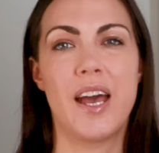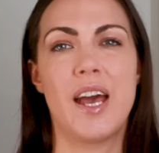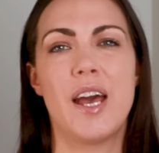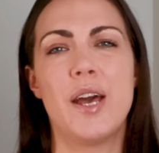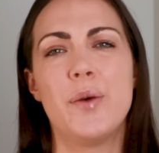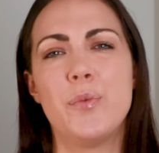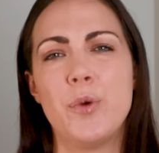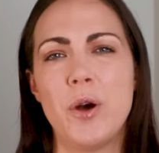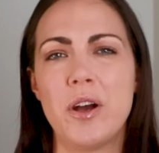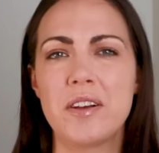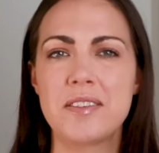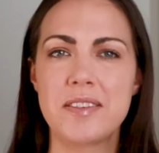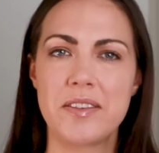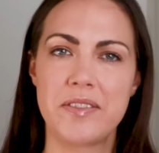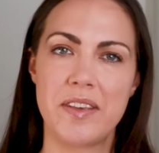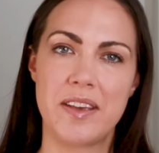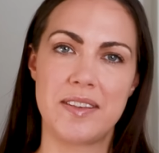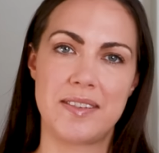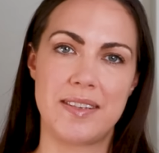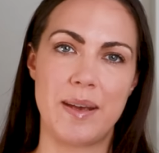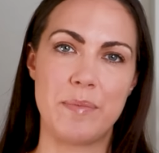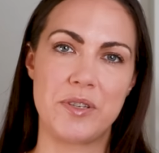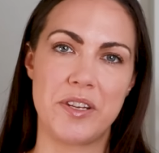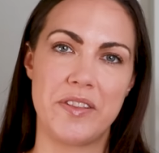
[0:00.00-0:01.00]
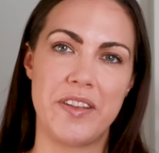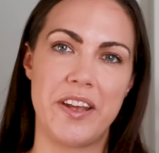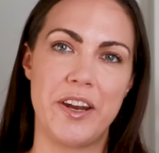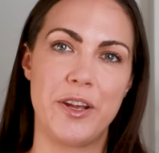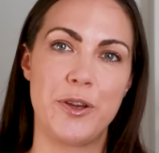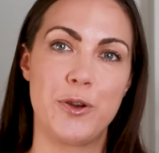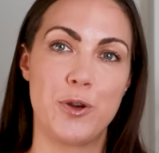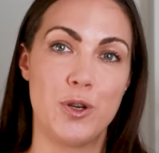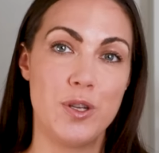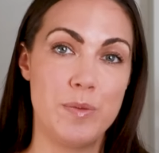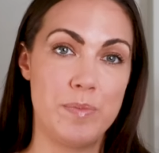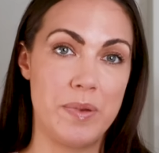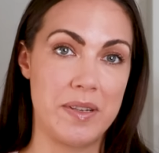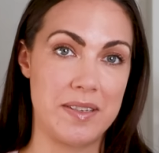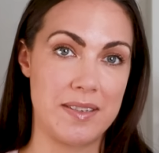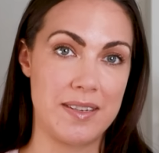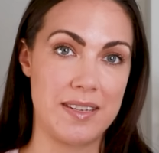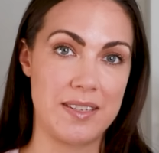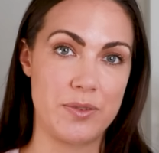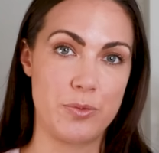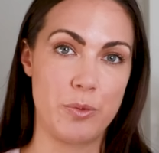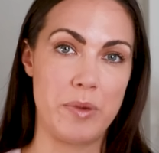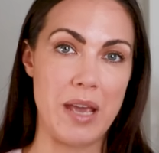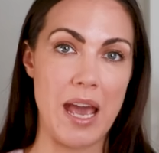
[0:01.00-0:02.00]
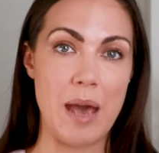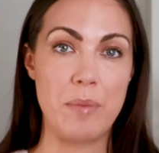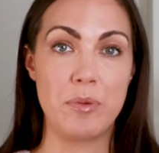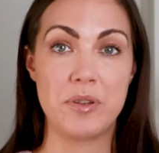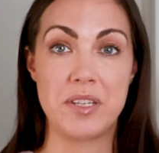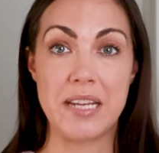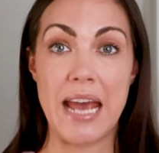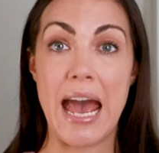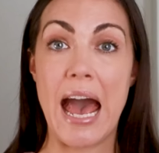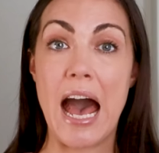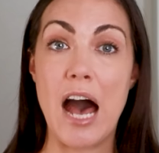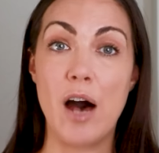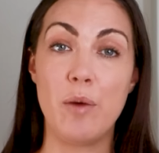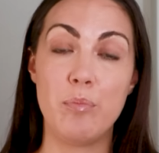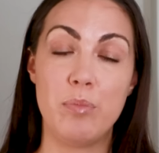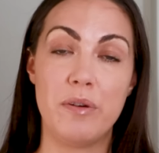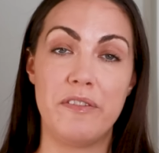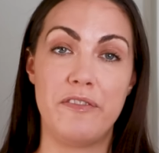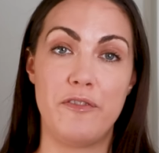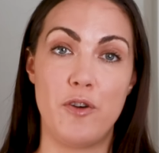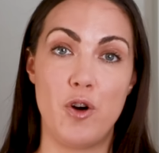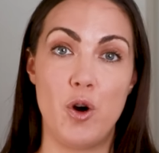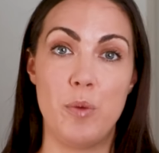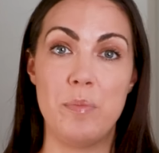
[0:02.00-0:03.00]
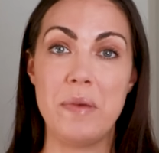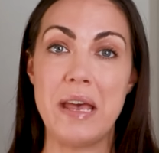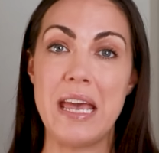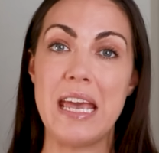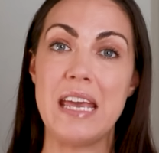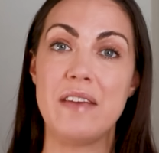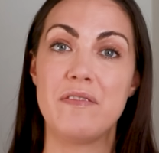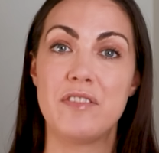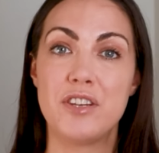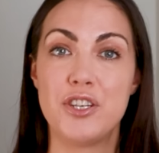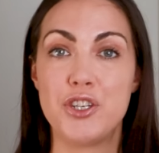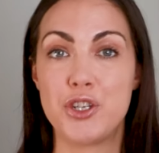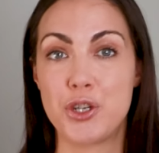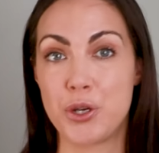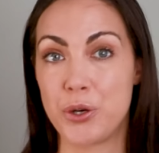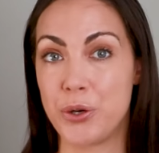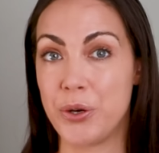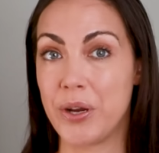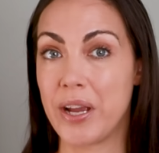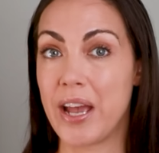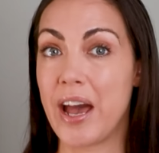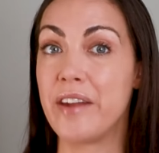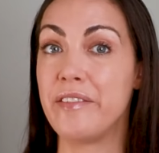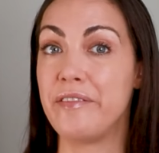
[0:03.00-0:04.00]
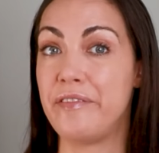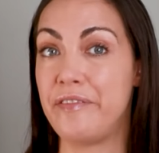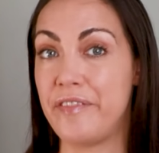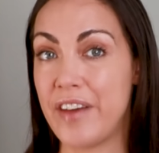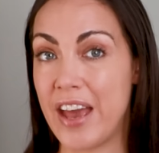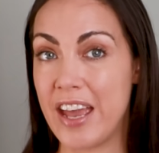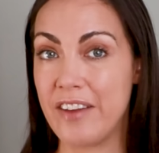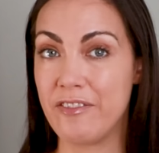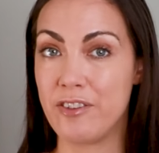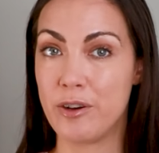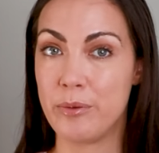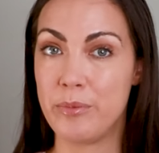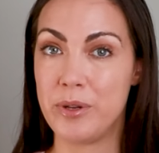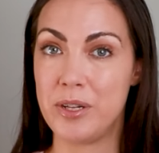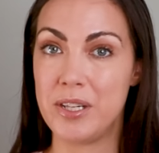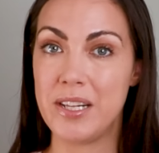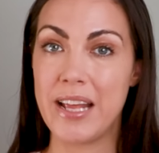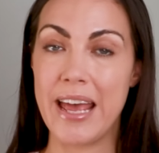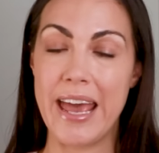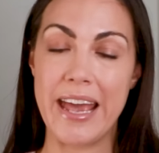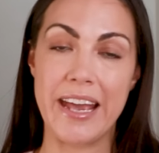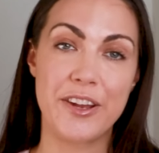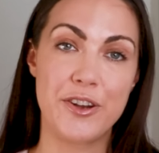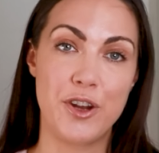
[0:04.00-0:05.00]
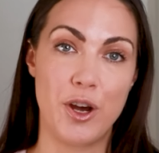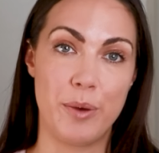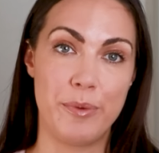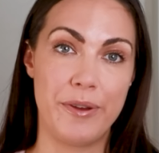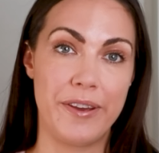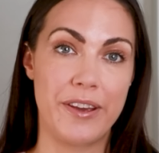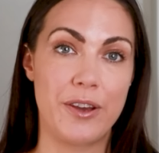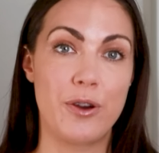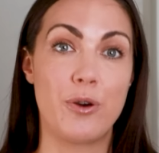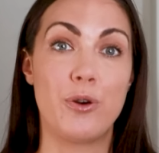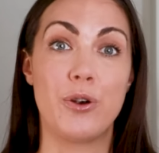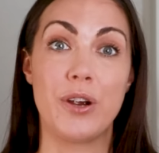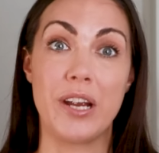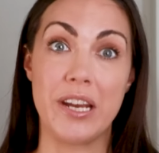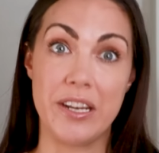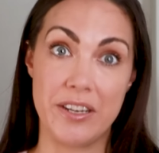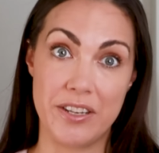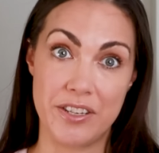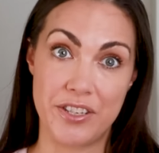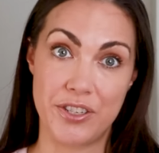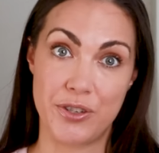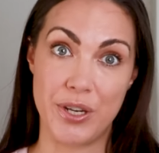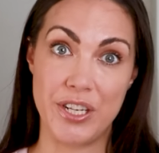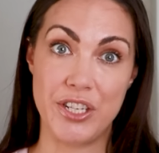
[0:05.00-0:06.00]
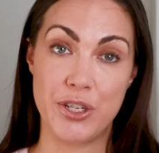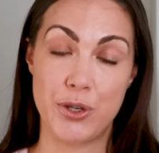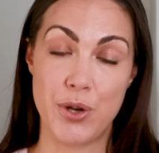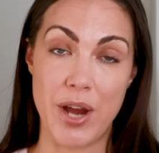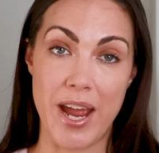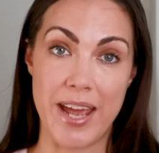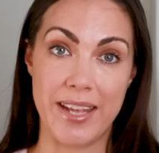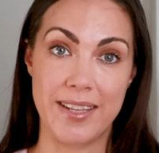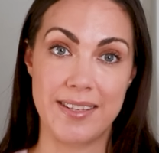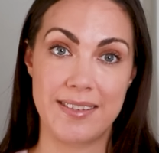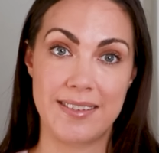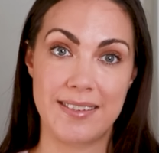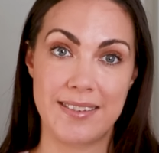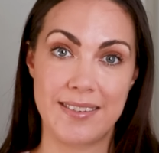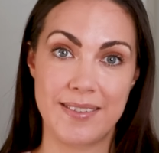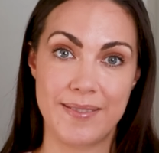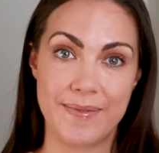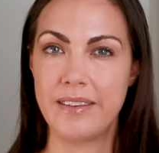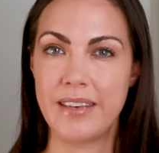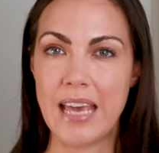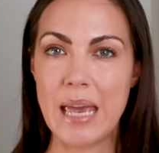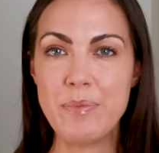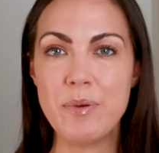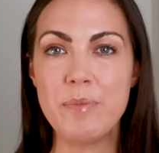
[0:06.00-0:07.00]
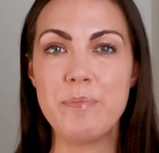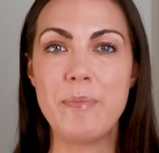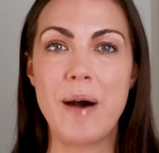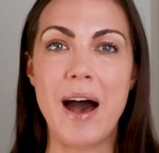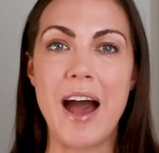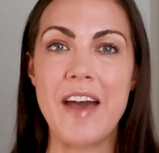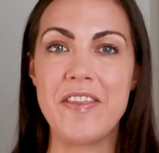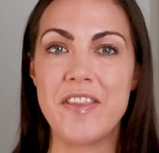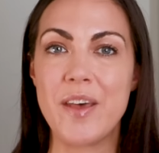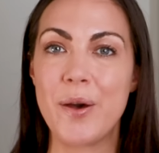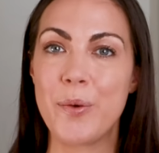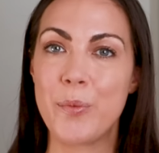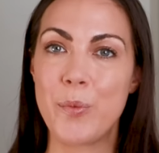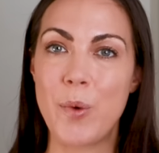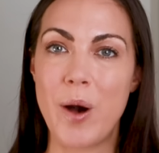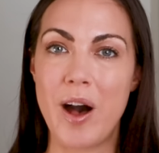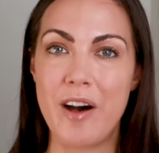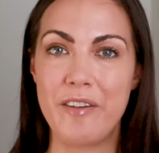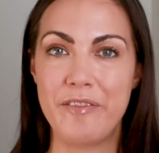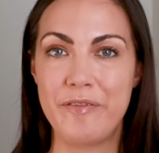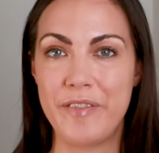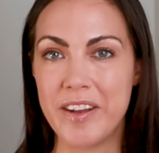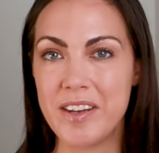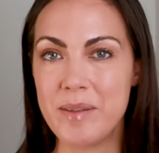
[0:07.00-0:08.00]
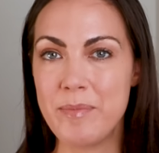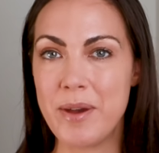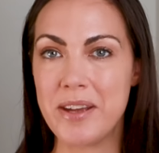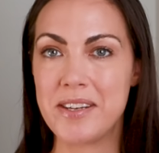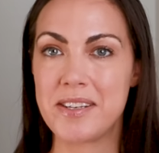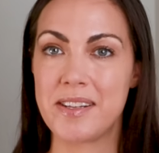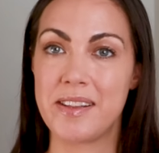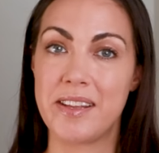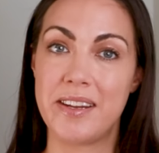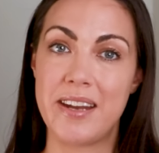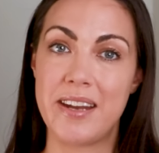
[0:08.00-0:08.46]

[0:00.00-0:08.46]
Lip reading: It works on the assumption that a good business will be able to outperform even during unfavourable economic or industry trends. Keep in mind that while fundamental